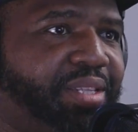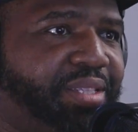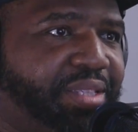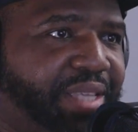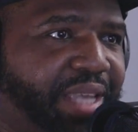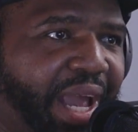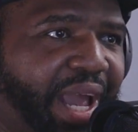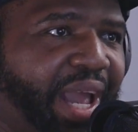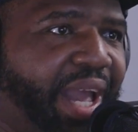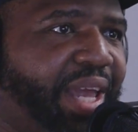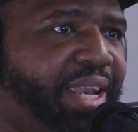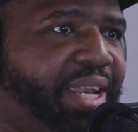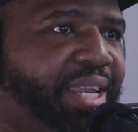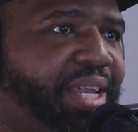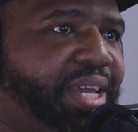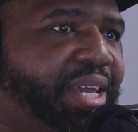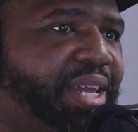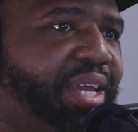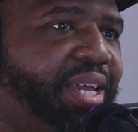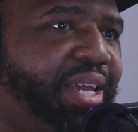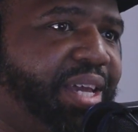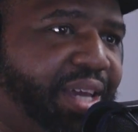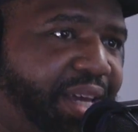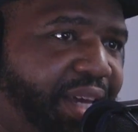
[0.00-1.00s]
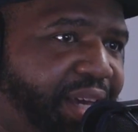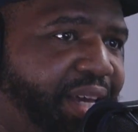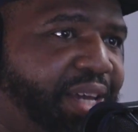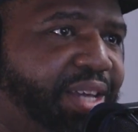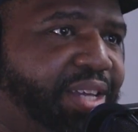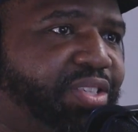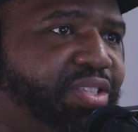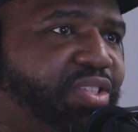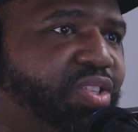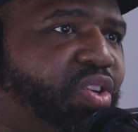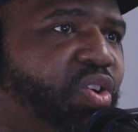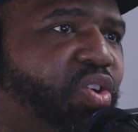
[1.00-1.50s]
That
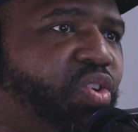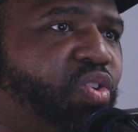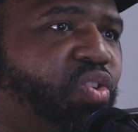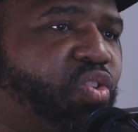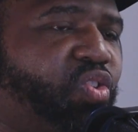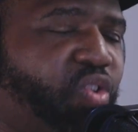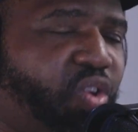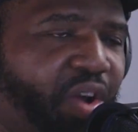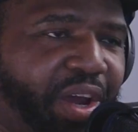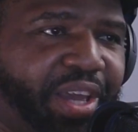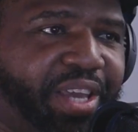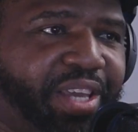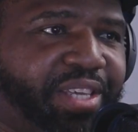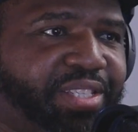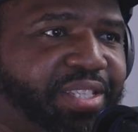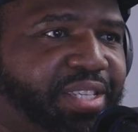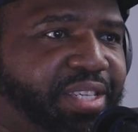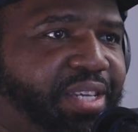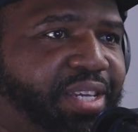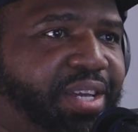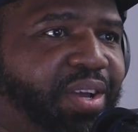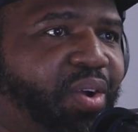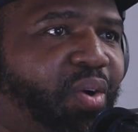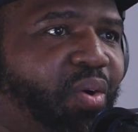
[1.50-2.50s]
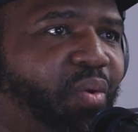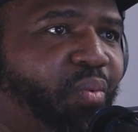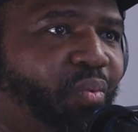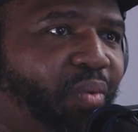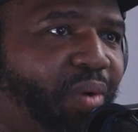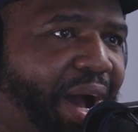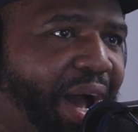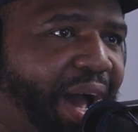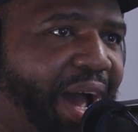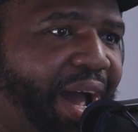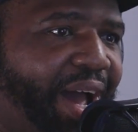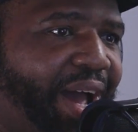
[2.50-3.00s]
is crazy.
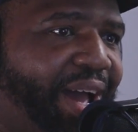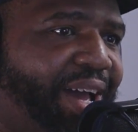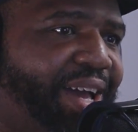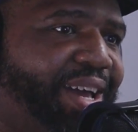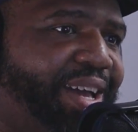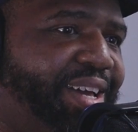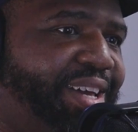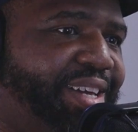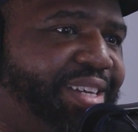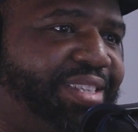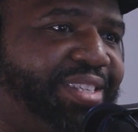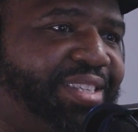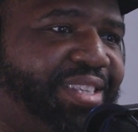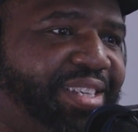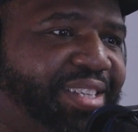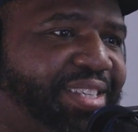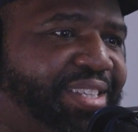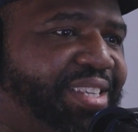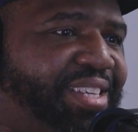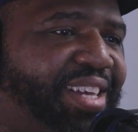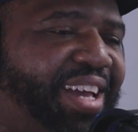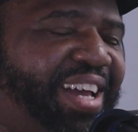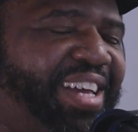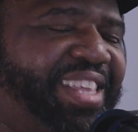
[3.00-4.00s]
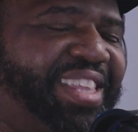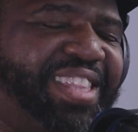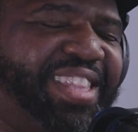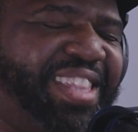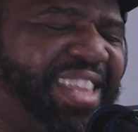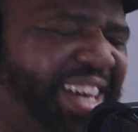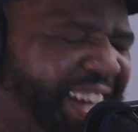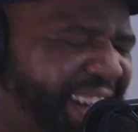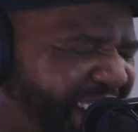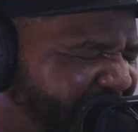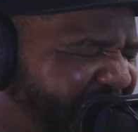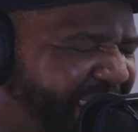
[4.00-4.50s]
Why is this a
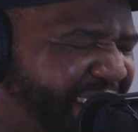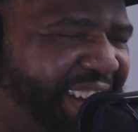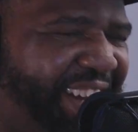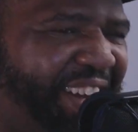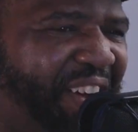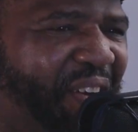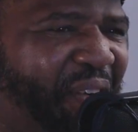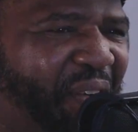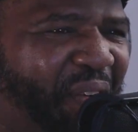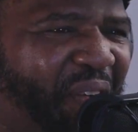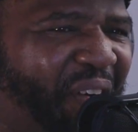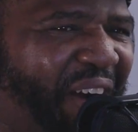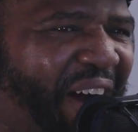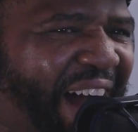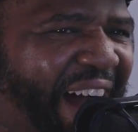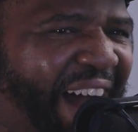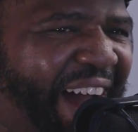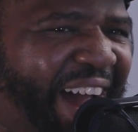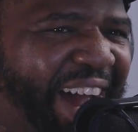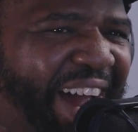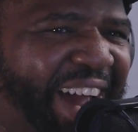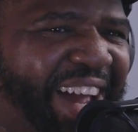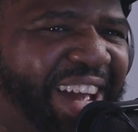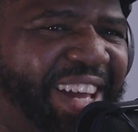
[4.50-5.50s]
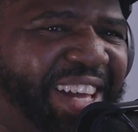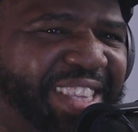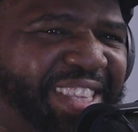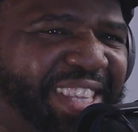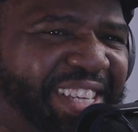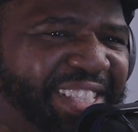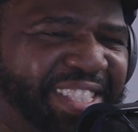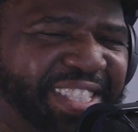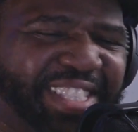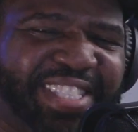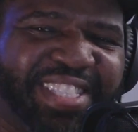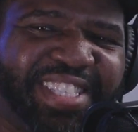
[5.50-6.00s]
thing? Why?
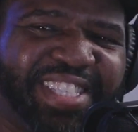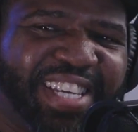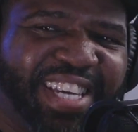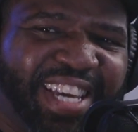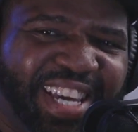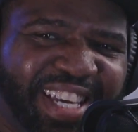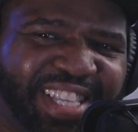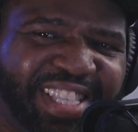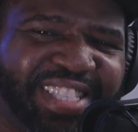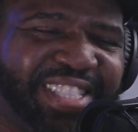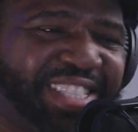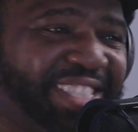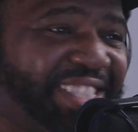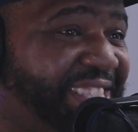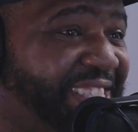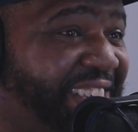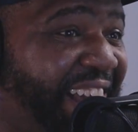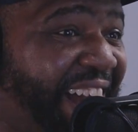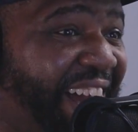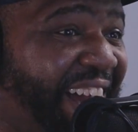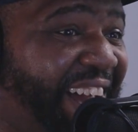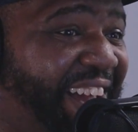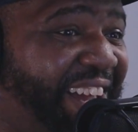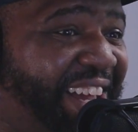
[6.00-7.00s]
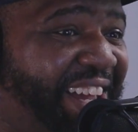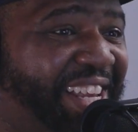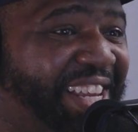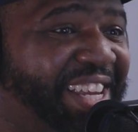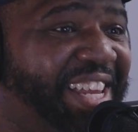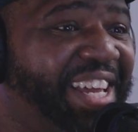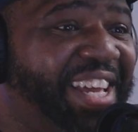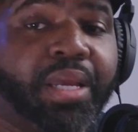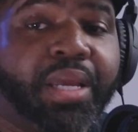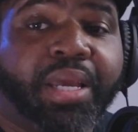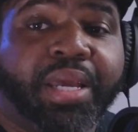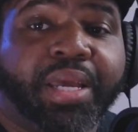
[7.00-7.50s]
This is
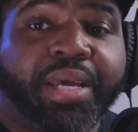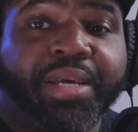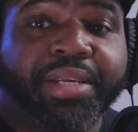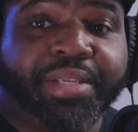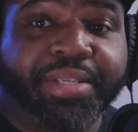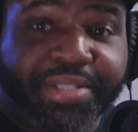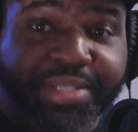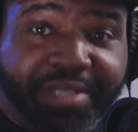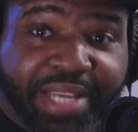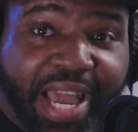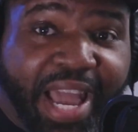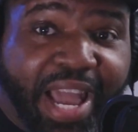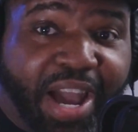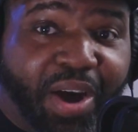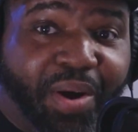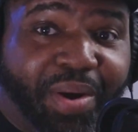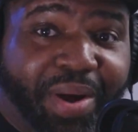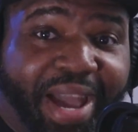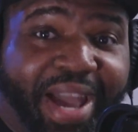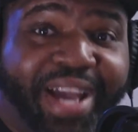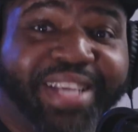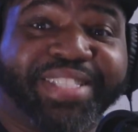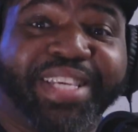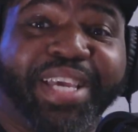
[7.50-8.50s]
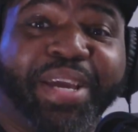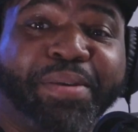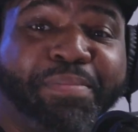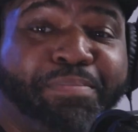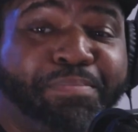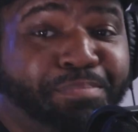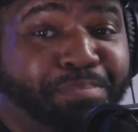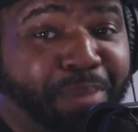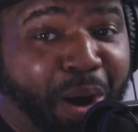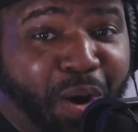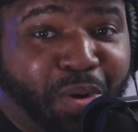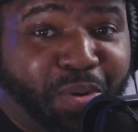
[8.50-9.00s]
insane. Now, as a
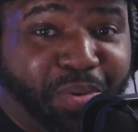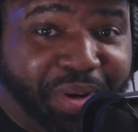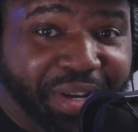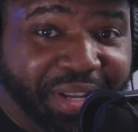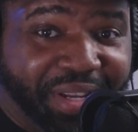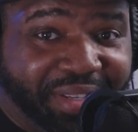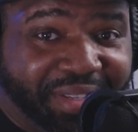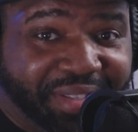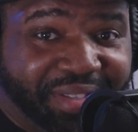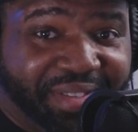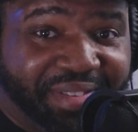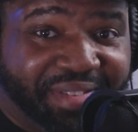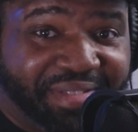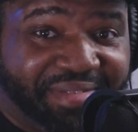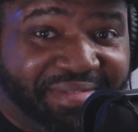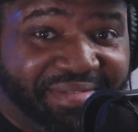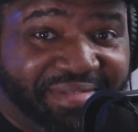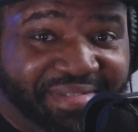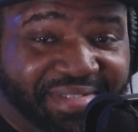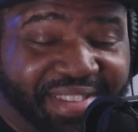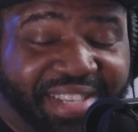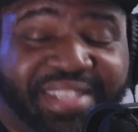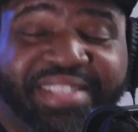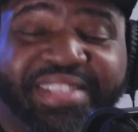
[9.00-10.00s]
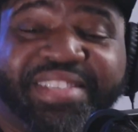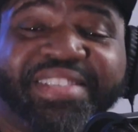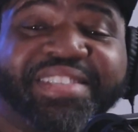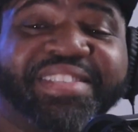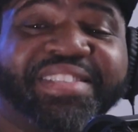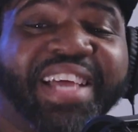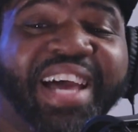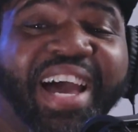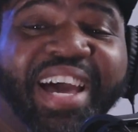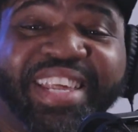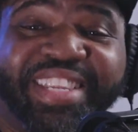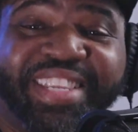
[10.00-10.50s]
bonus, this
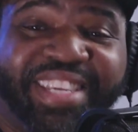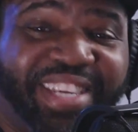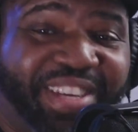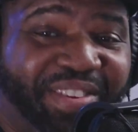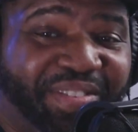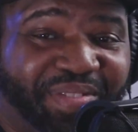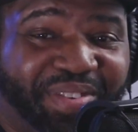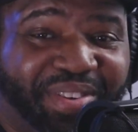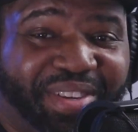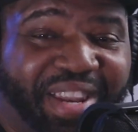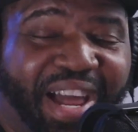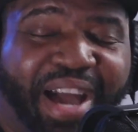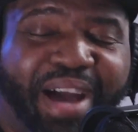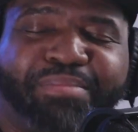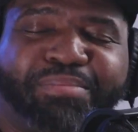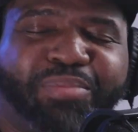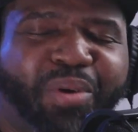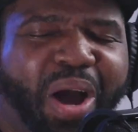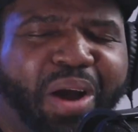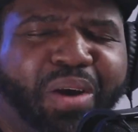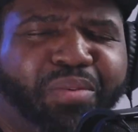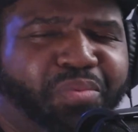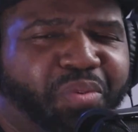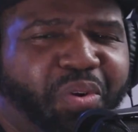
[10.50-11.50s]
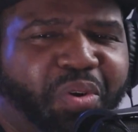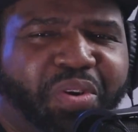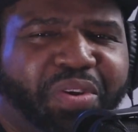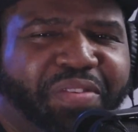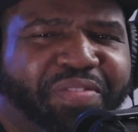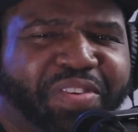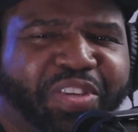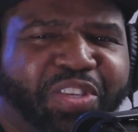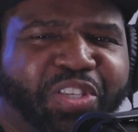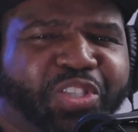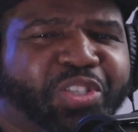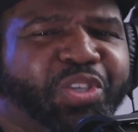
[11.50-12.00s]
is not even, I'm, I won't
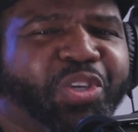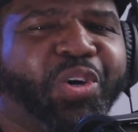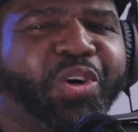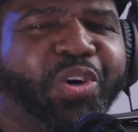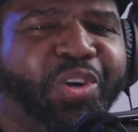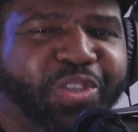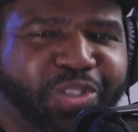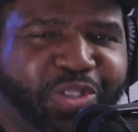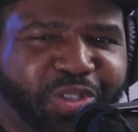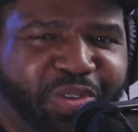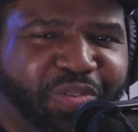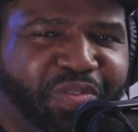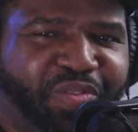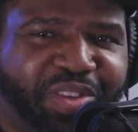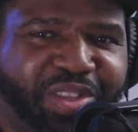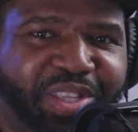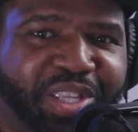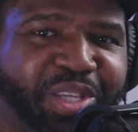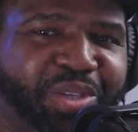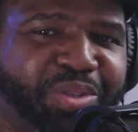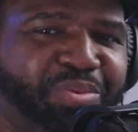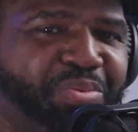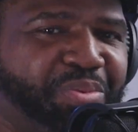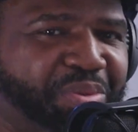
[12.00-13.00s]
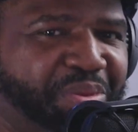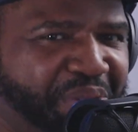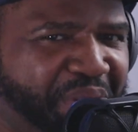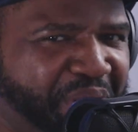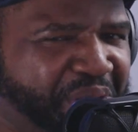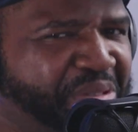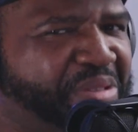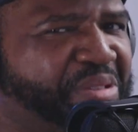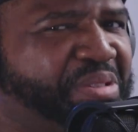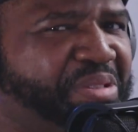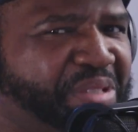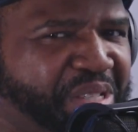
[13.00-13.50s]
even charge you for this one.
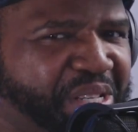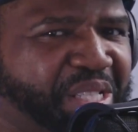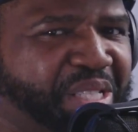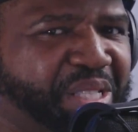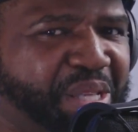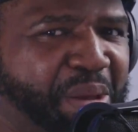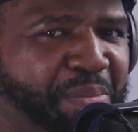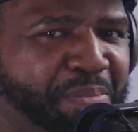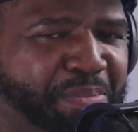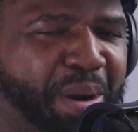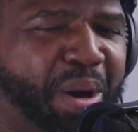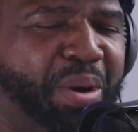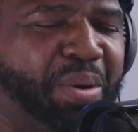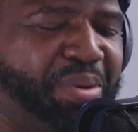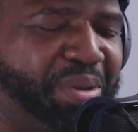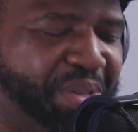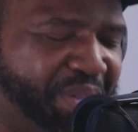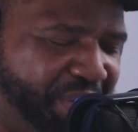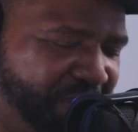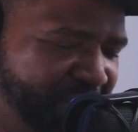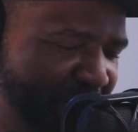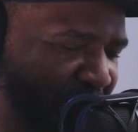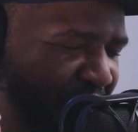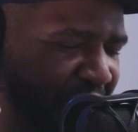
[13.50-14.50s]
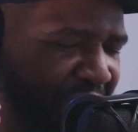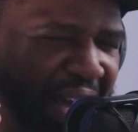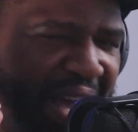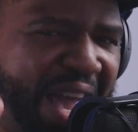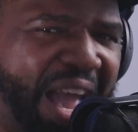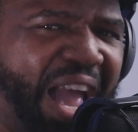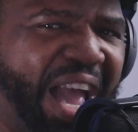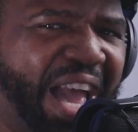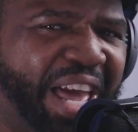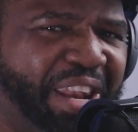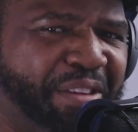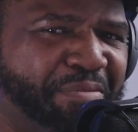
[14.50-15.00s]
This is just a bonus.
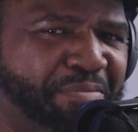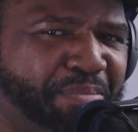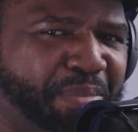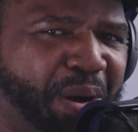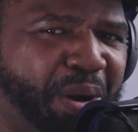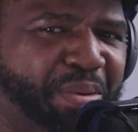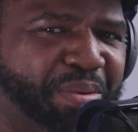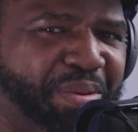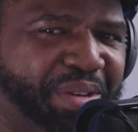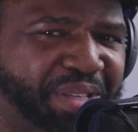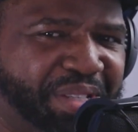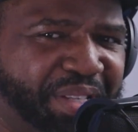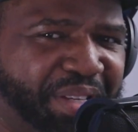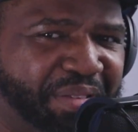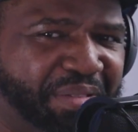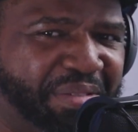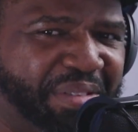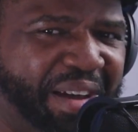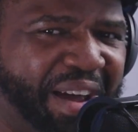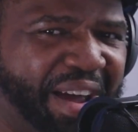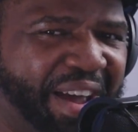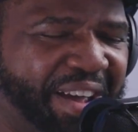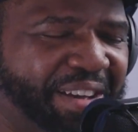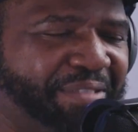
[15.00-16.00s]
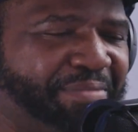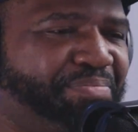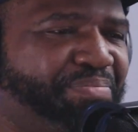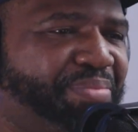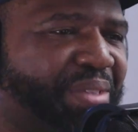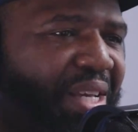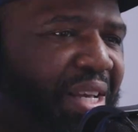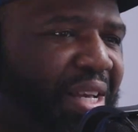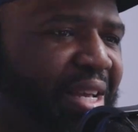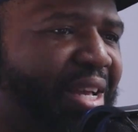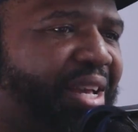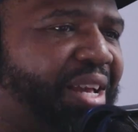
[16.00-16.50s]
Added bonus here, right?
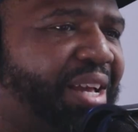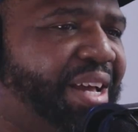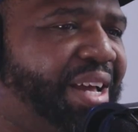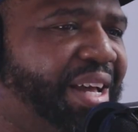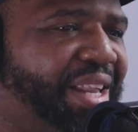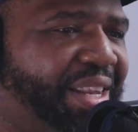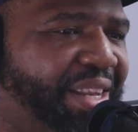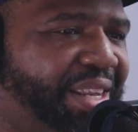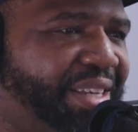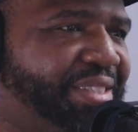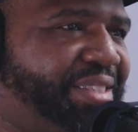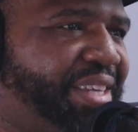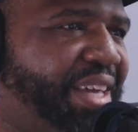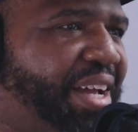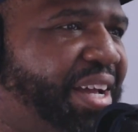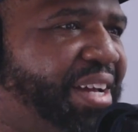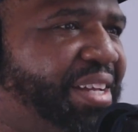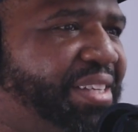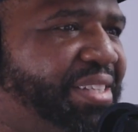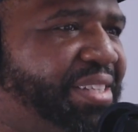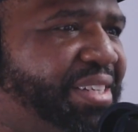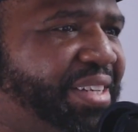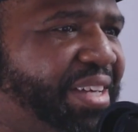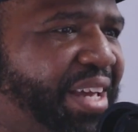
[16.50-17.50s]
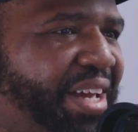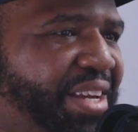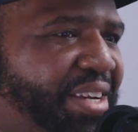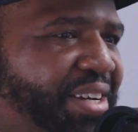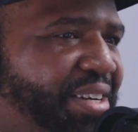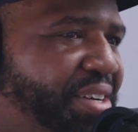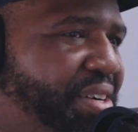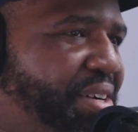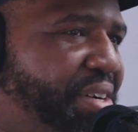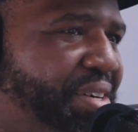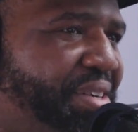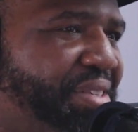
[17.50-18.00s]
Let's take a look at
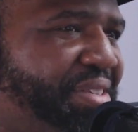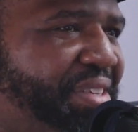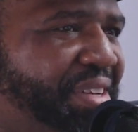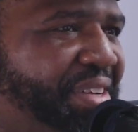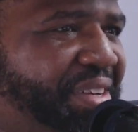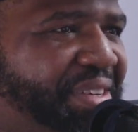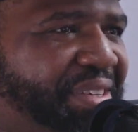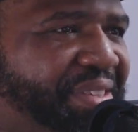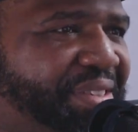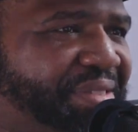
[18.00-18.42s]
Hooked.